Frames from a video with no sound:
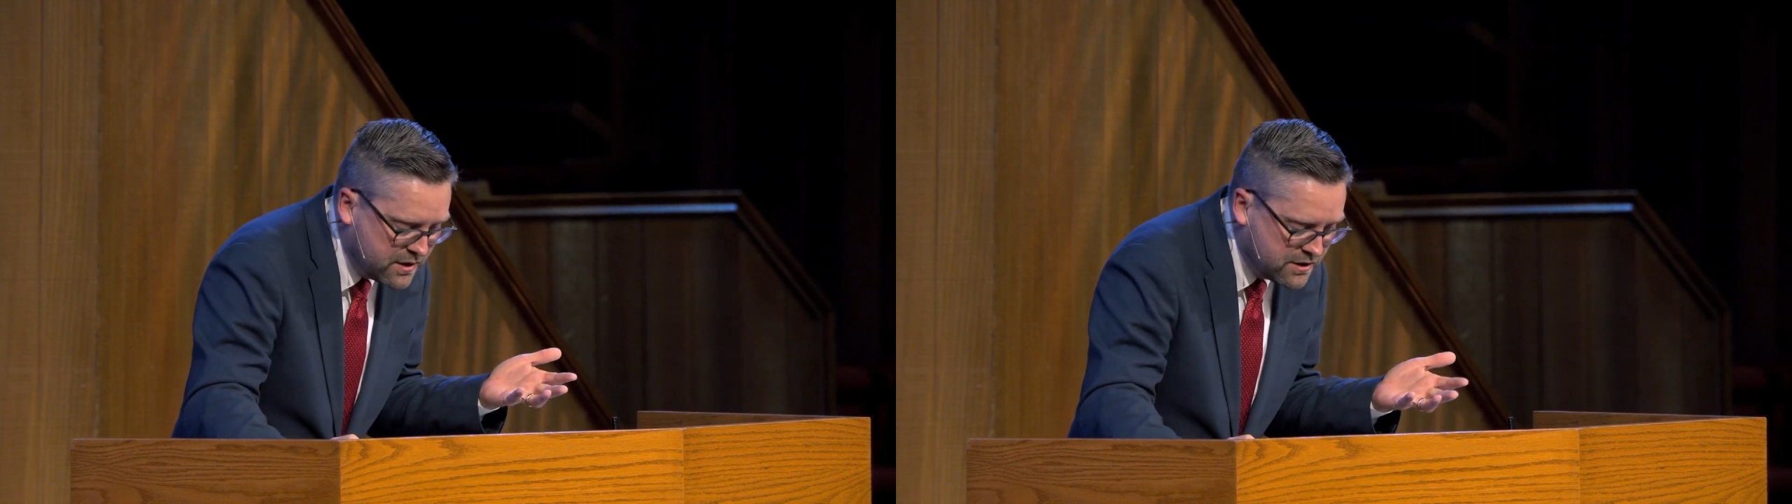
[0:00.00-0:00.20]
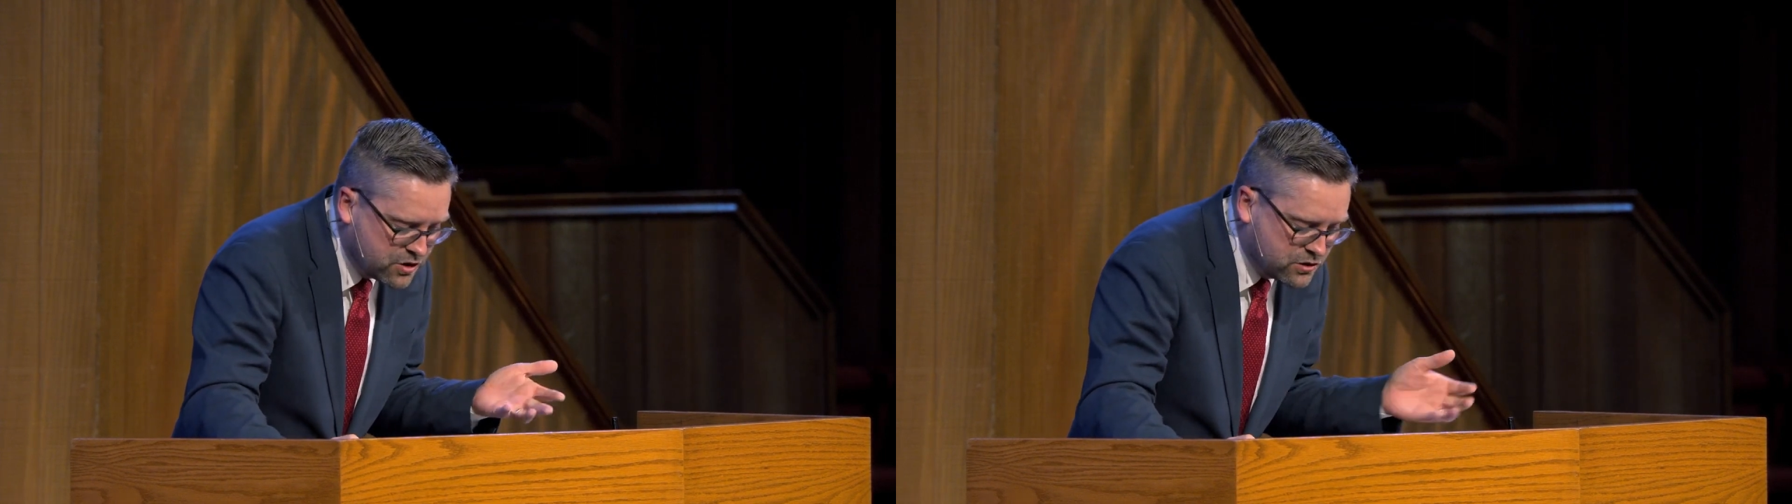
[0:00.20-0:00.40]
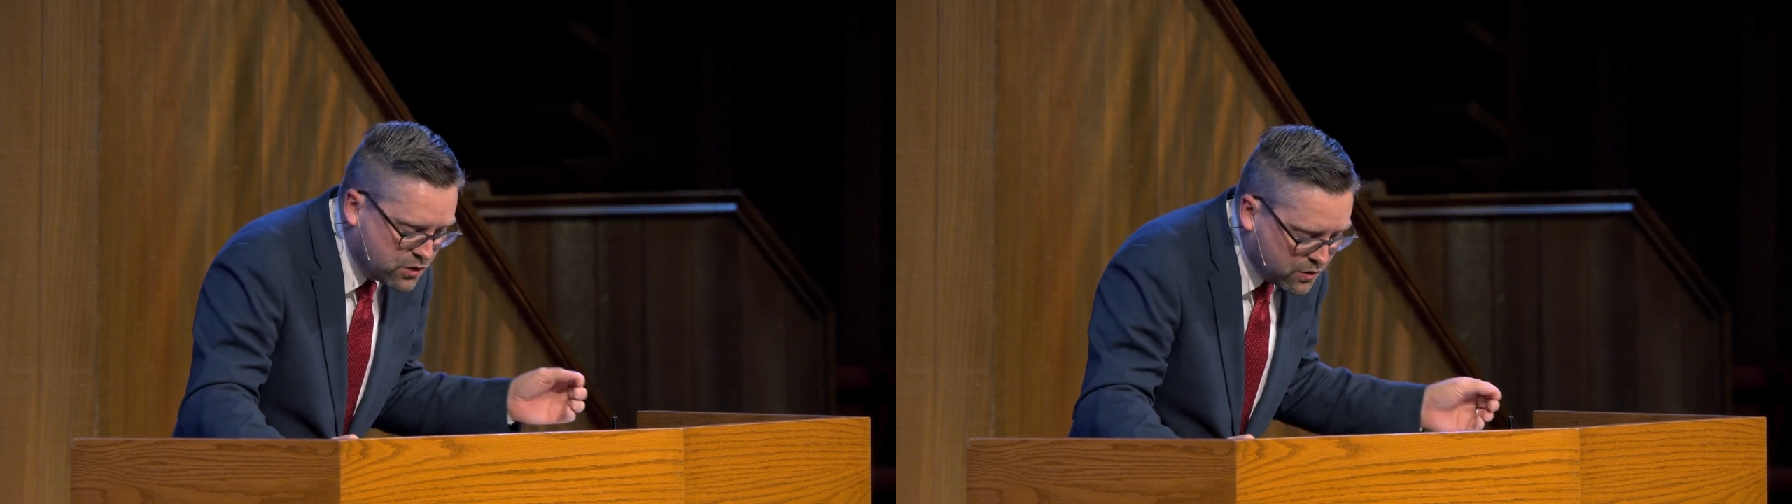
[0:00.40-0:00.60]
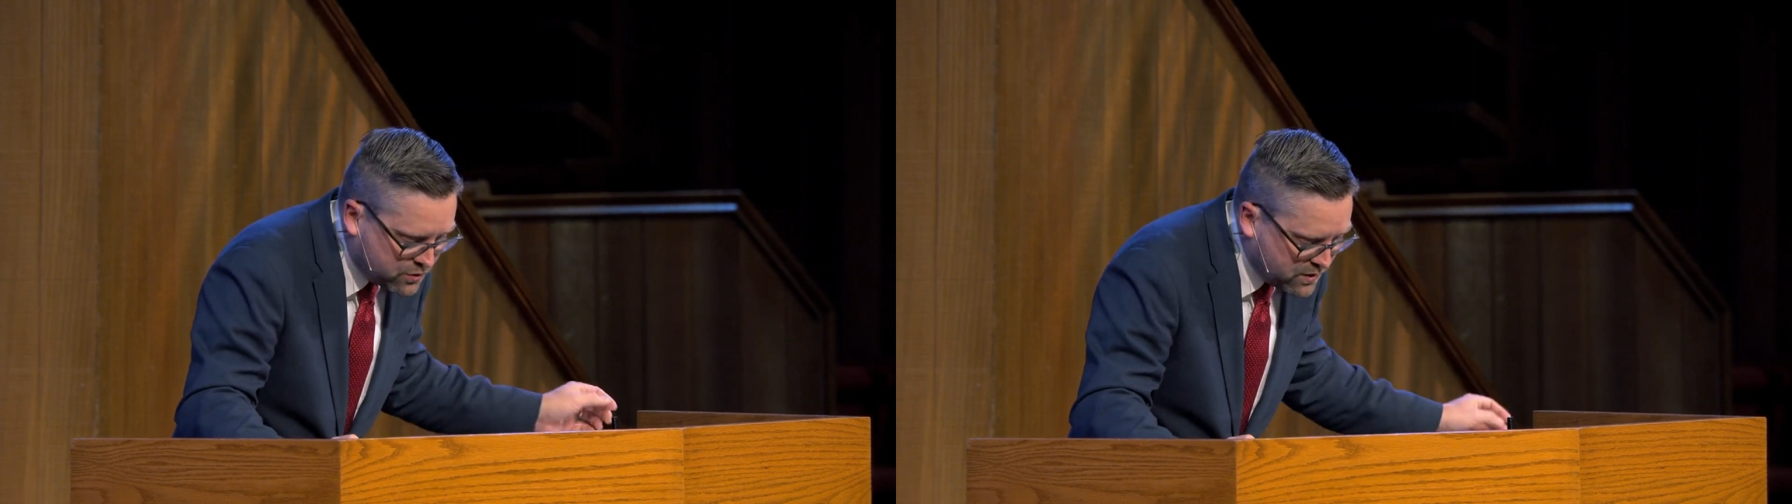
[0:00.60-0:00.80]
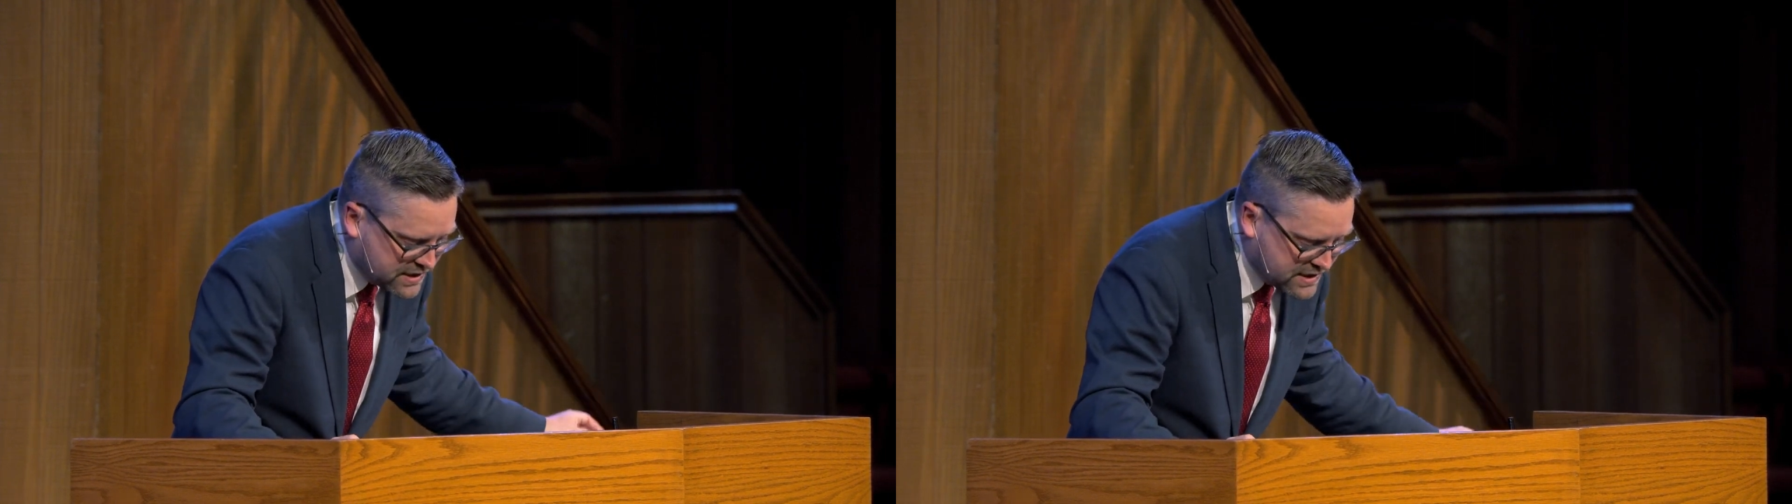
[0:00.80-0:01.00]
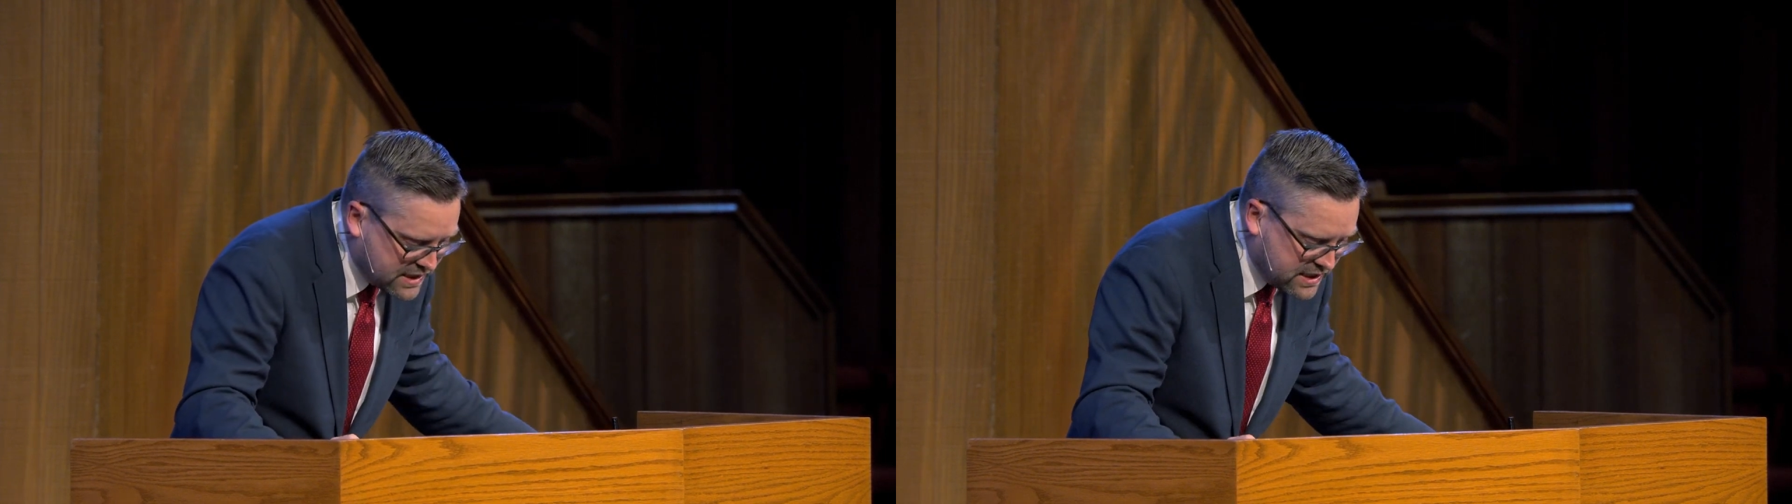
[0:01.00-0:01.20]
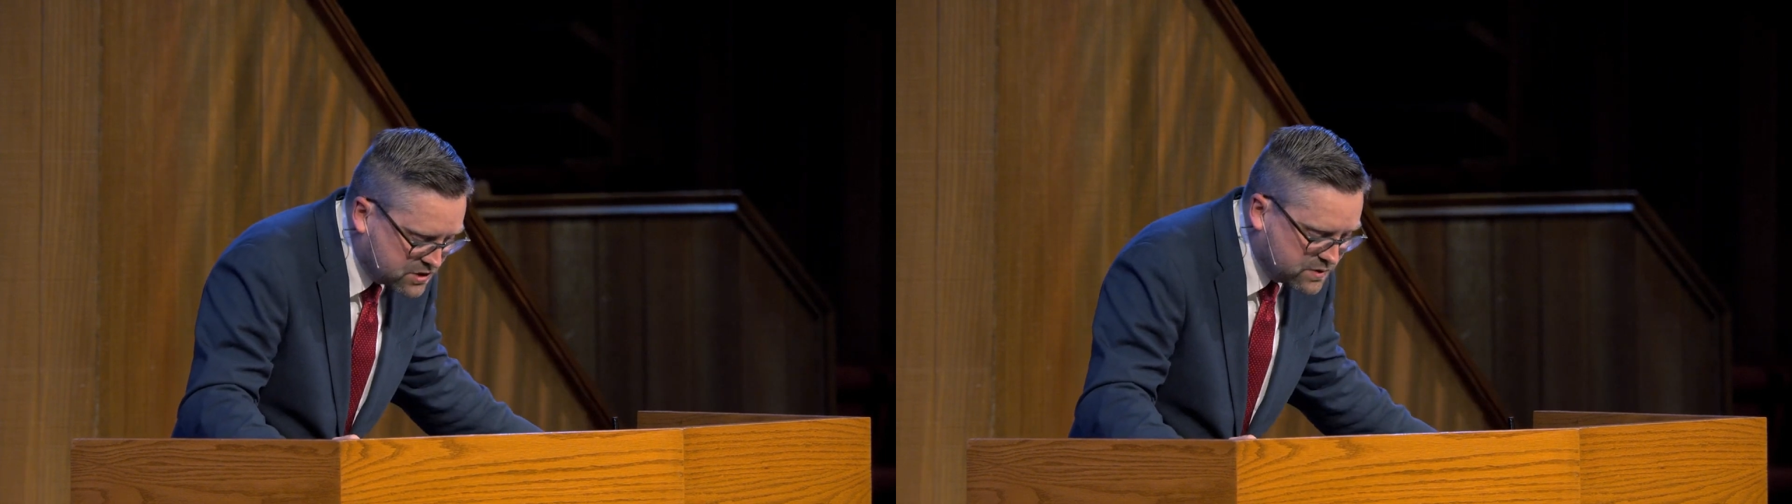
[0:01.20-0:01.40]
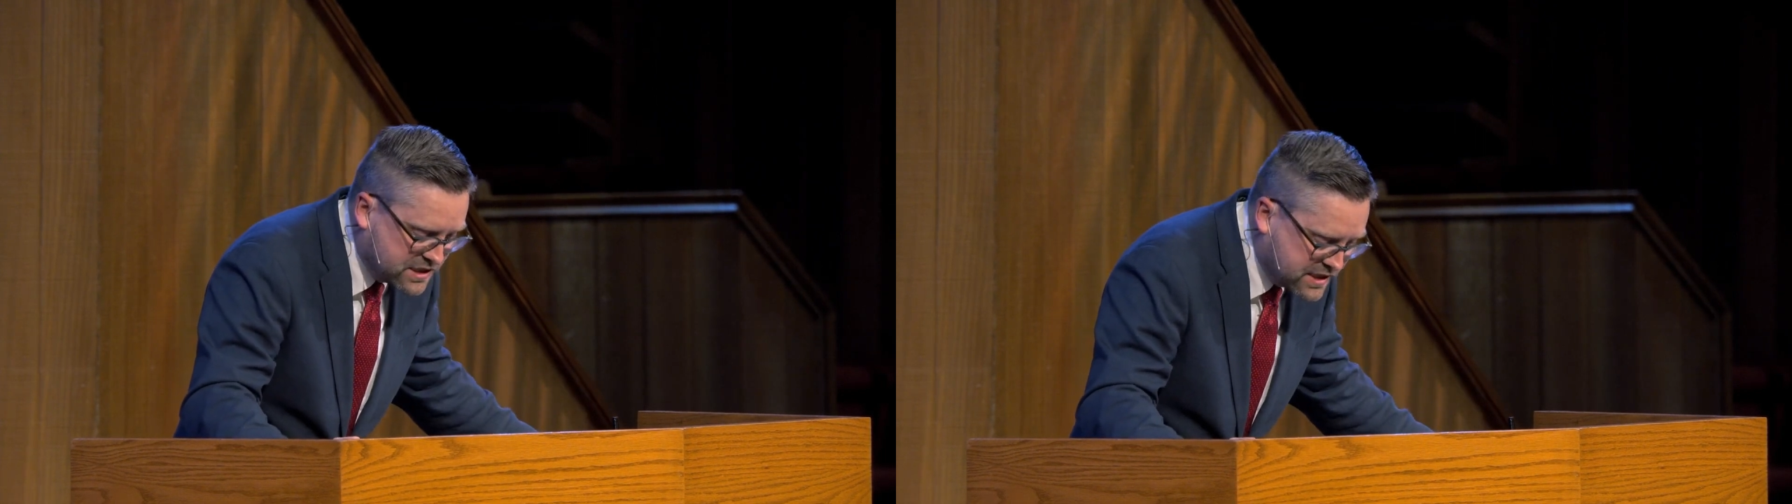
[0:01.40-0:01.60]
So two or three
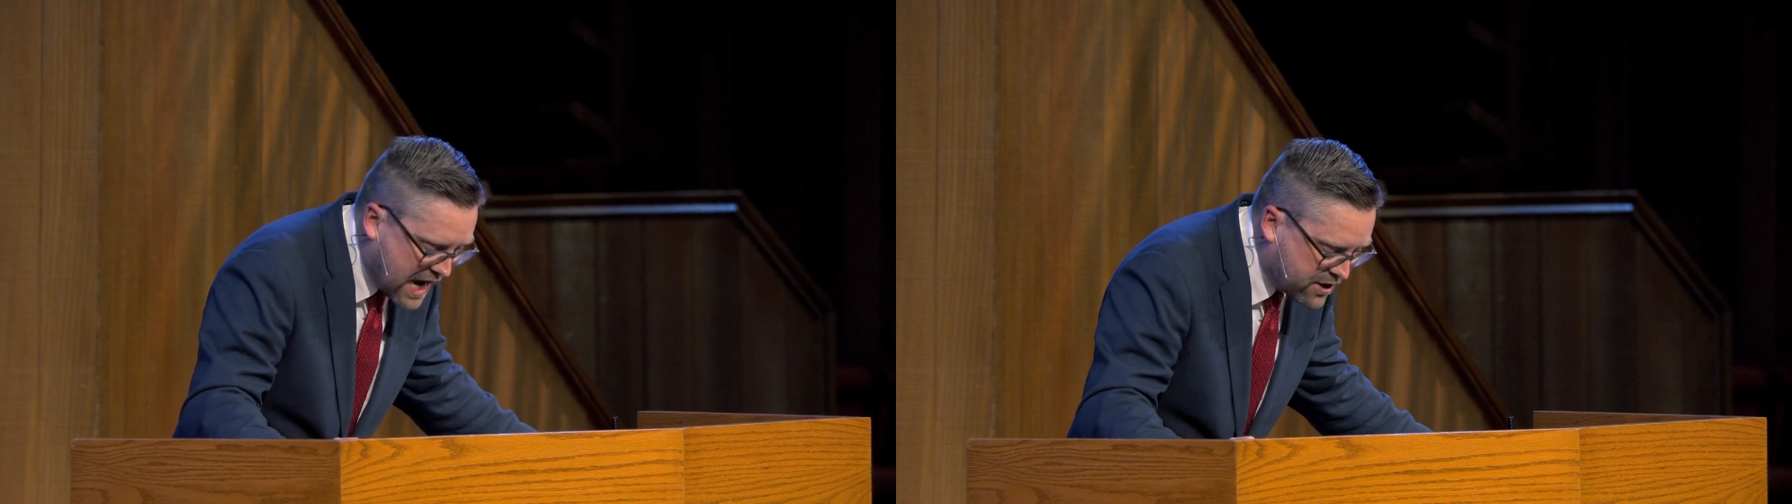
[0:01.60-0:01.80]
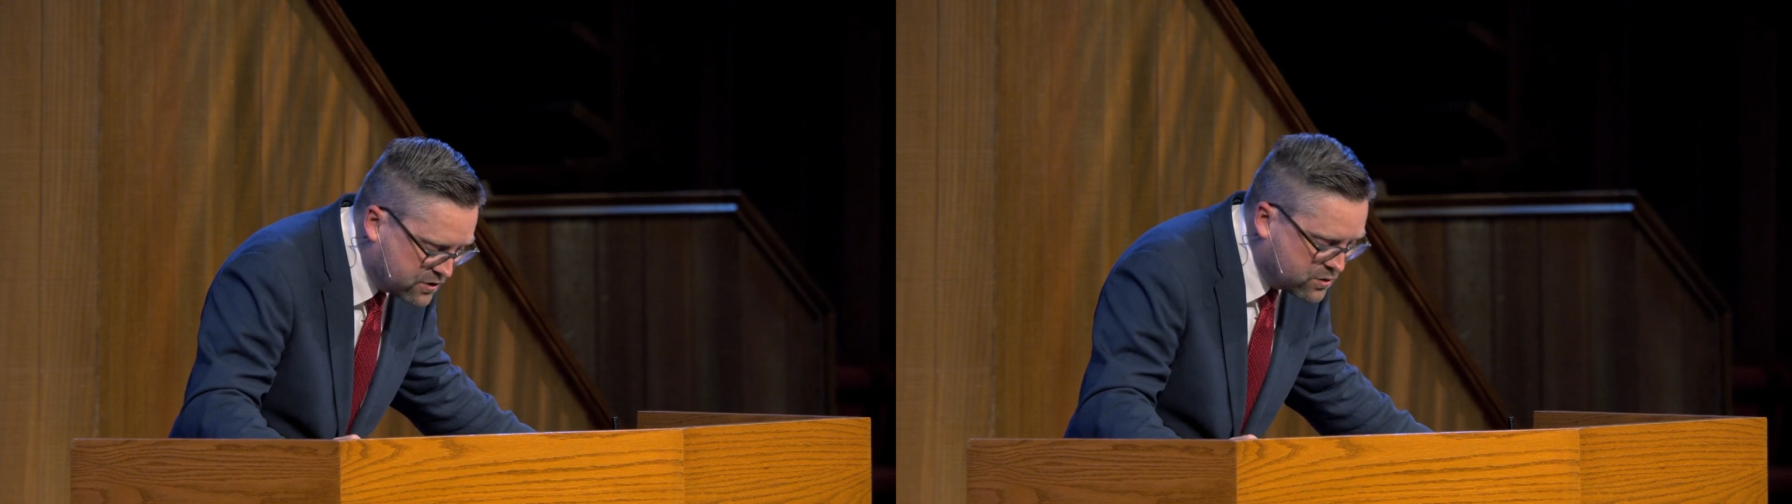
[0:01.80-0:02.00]
cities would stagger